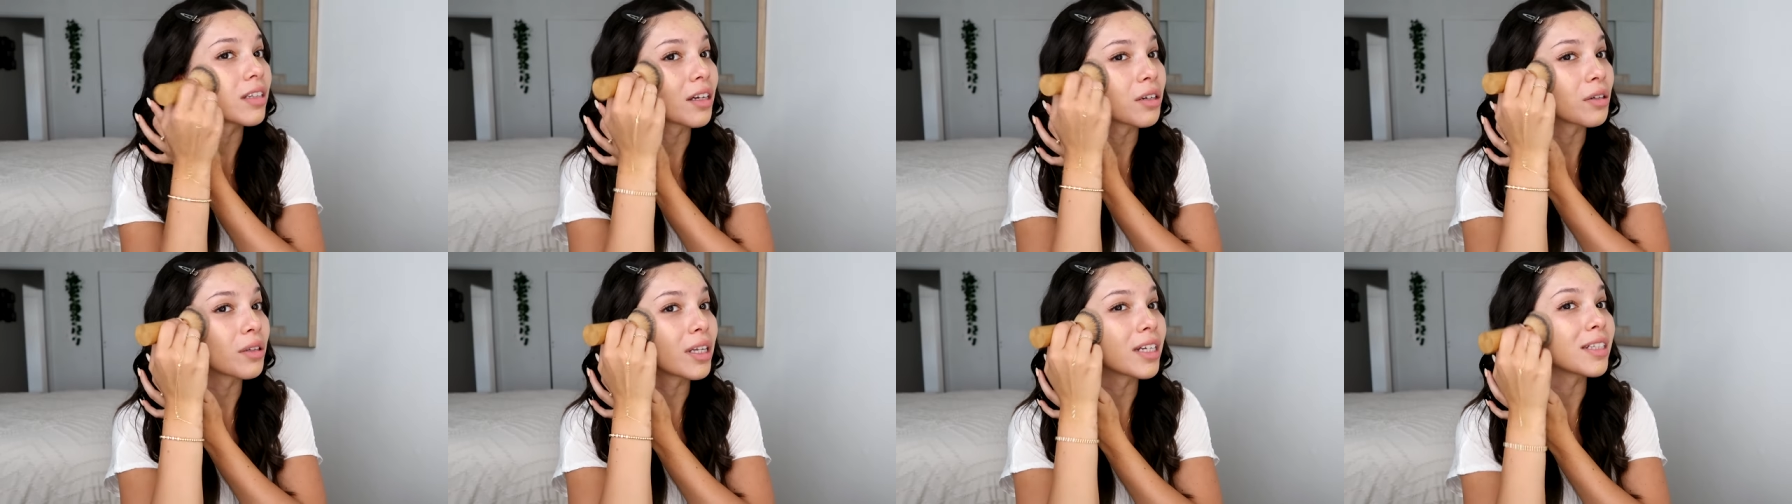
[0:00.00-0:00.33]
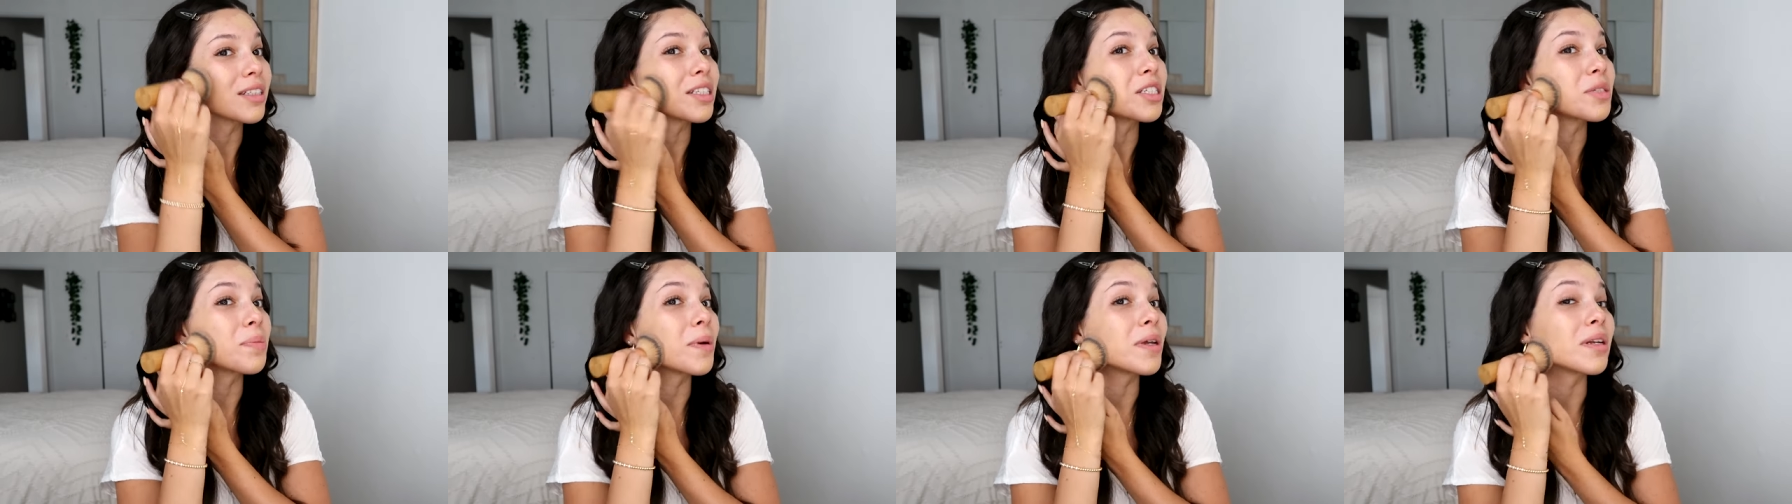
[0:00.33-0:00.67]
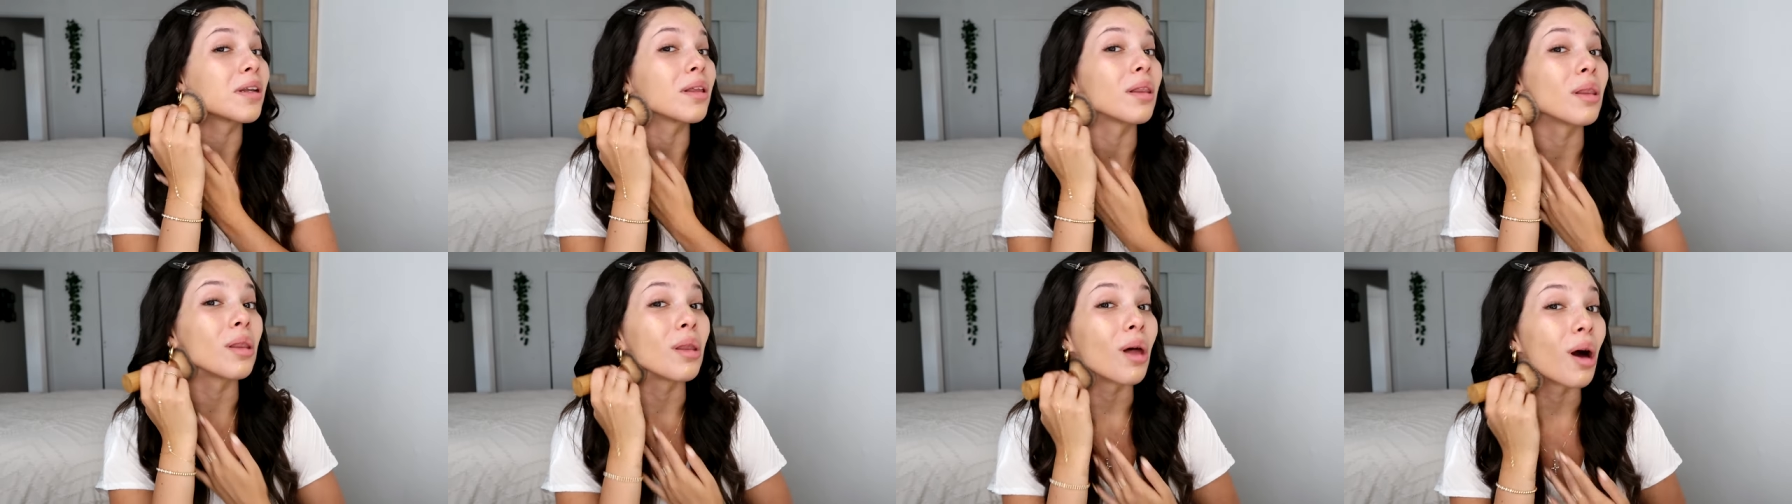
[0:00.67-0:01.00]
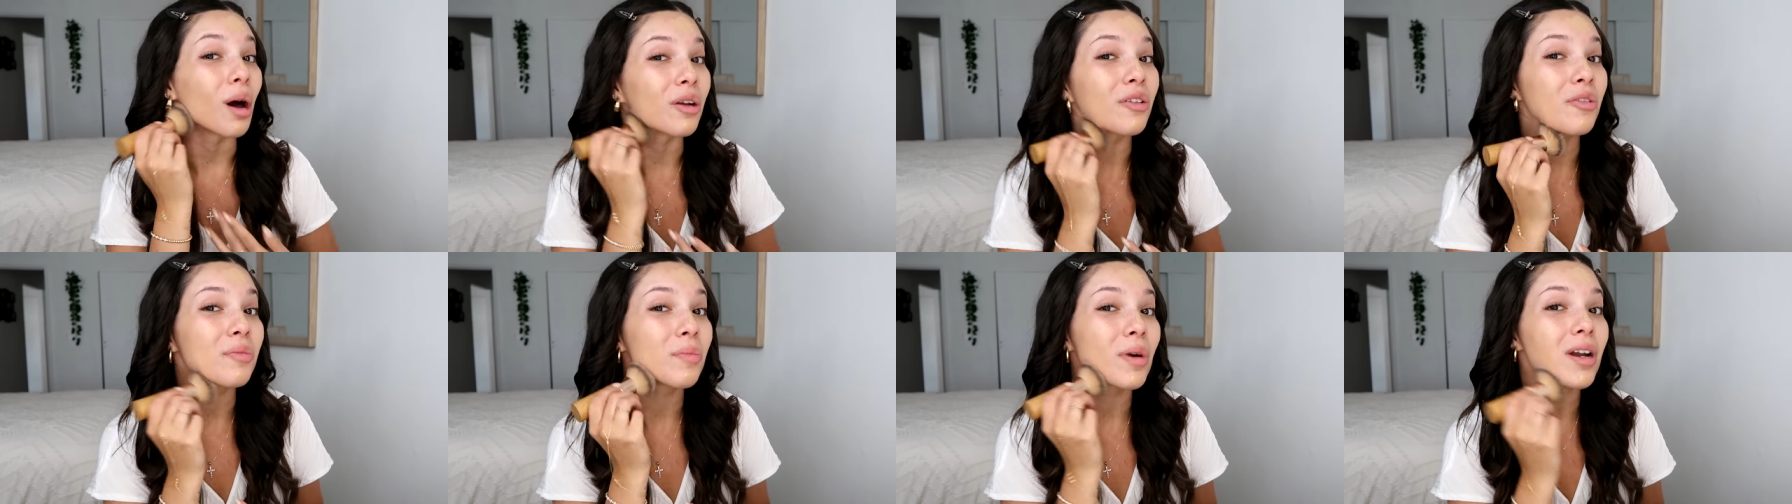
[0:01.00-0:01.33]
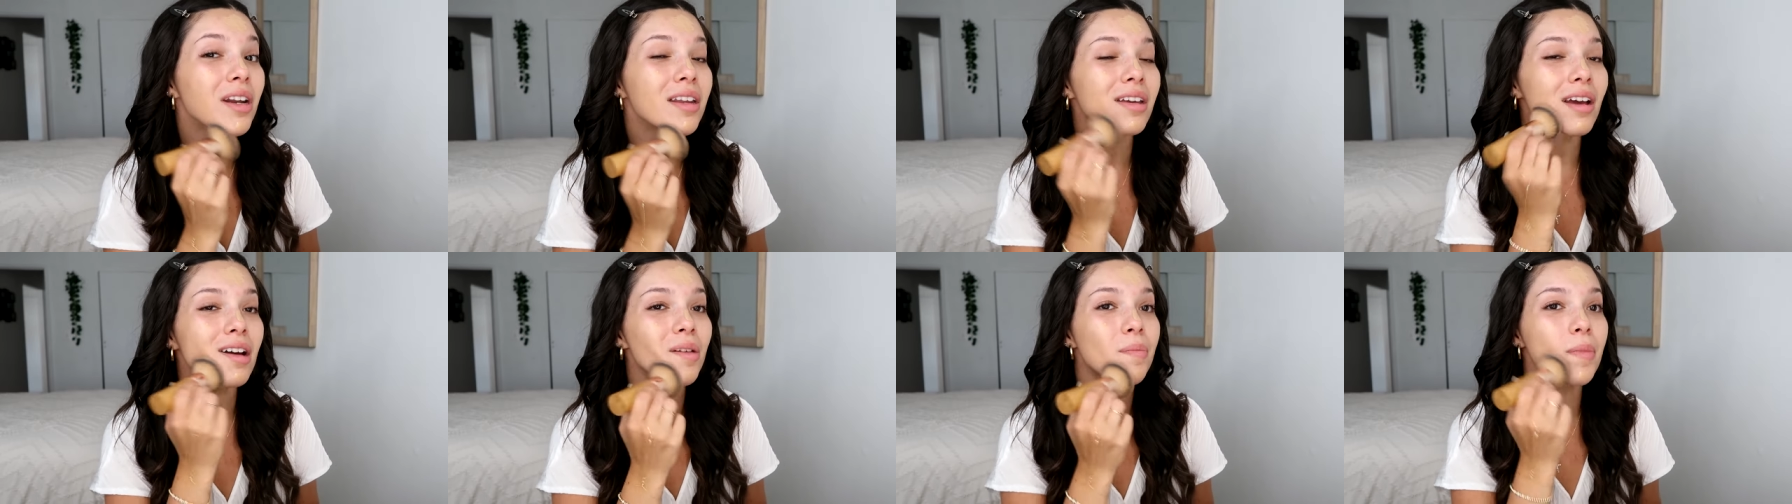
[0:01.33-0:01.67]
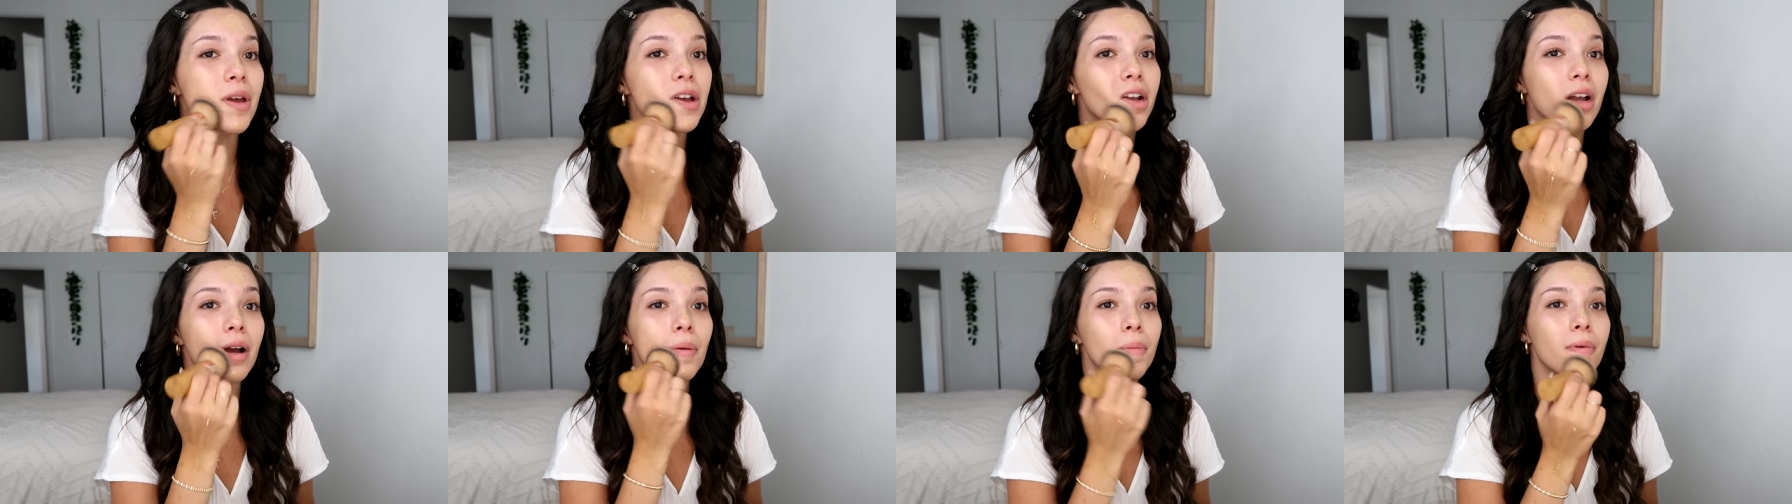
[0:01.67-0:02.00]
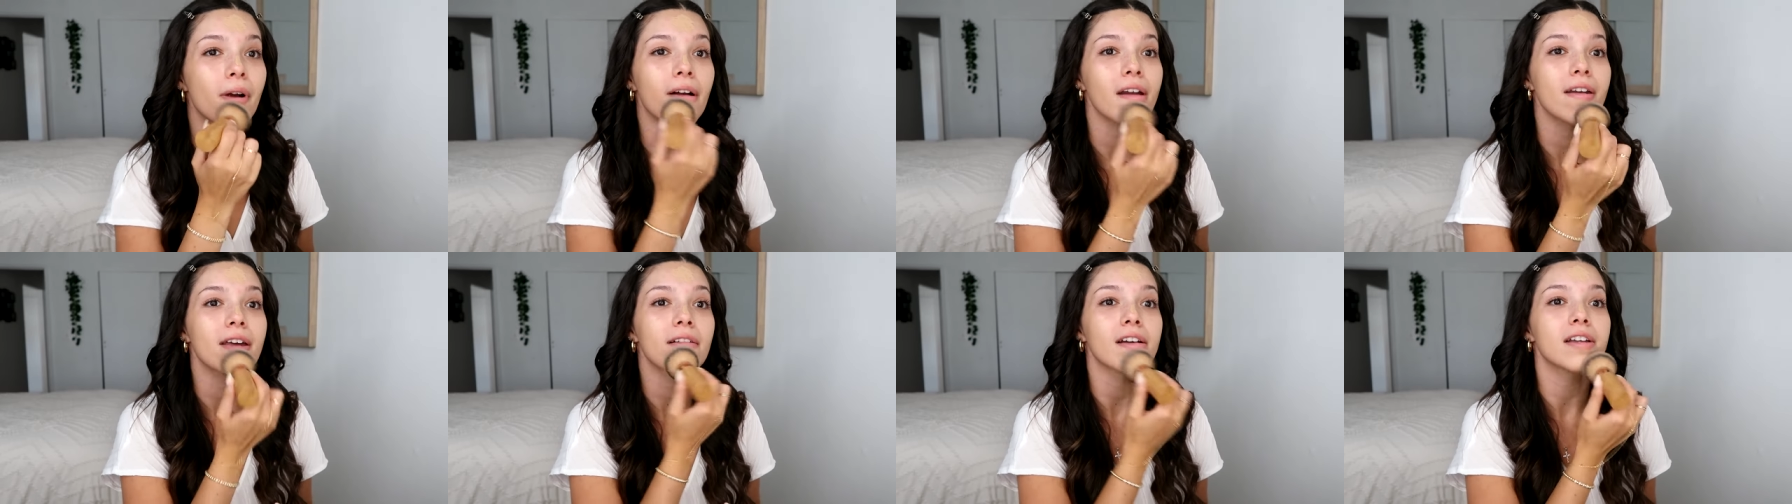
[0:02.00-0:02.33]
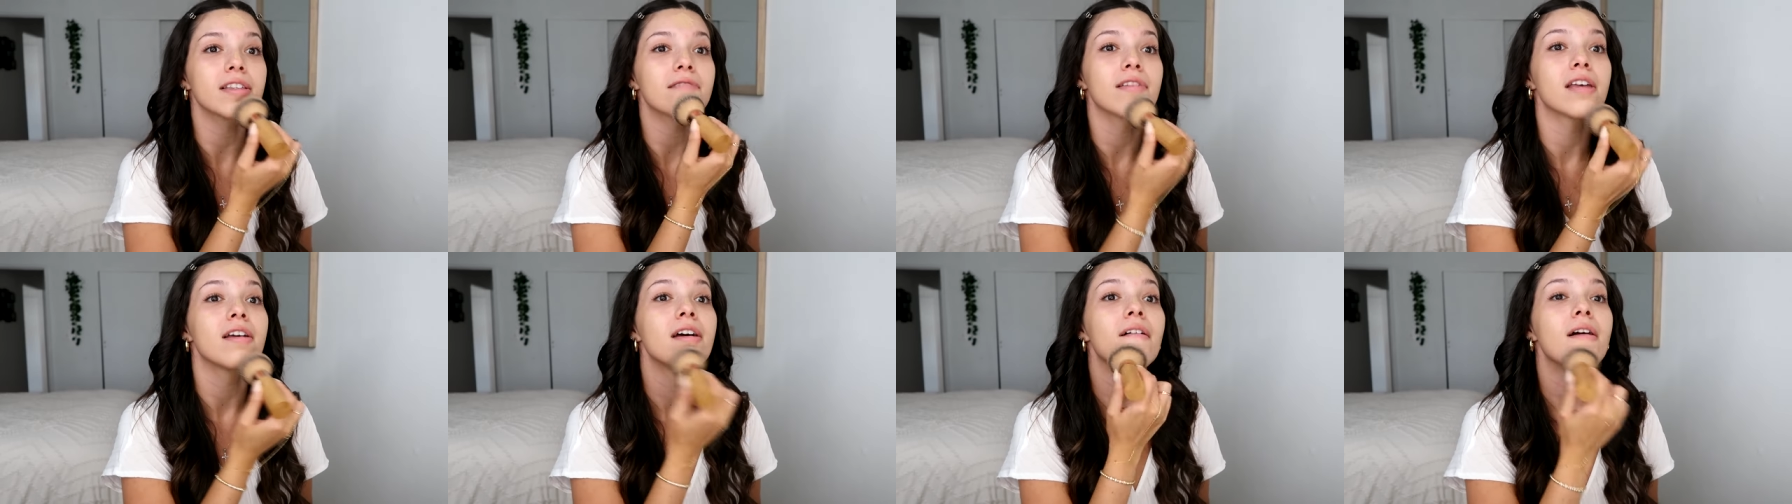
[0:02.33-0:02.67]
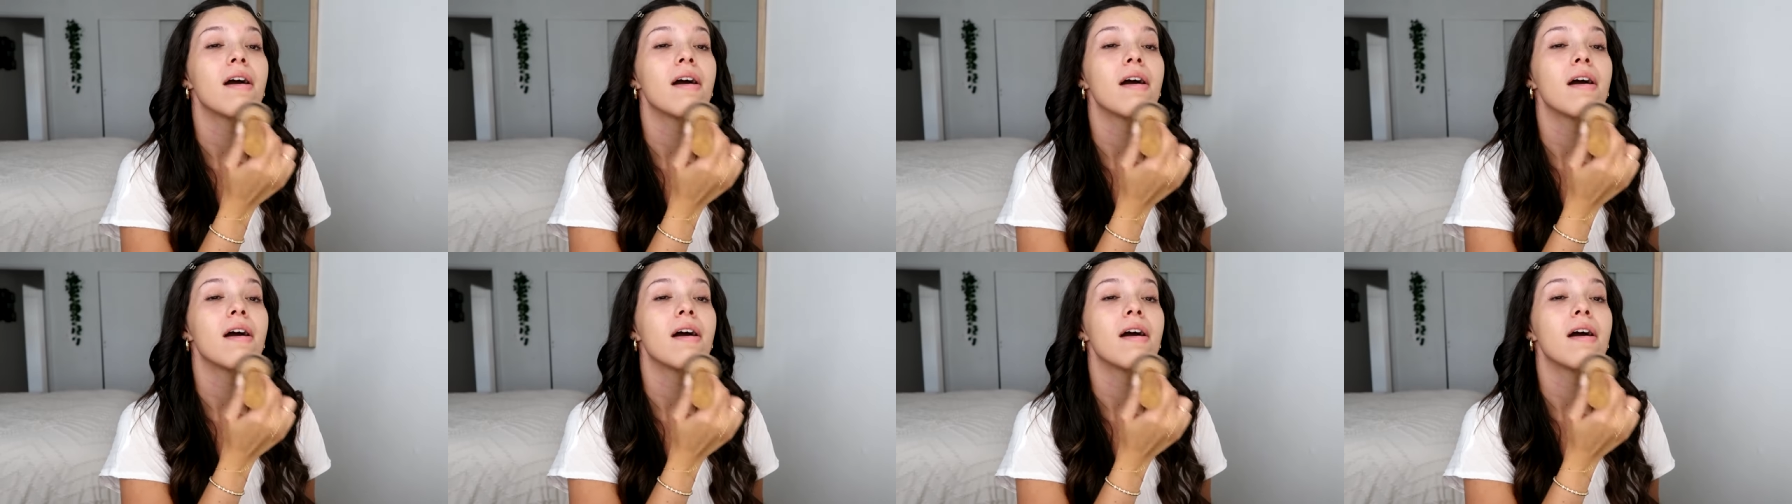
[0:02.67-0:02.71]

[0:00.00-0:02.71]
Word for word: I don't like to spend a lot of money on makeup products,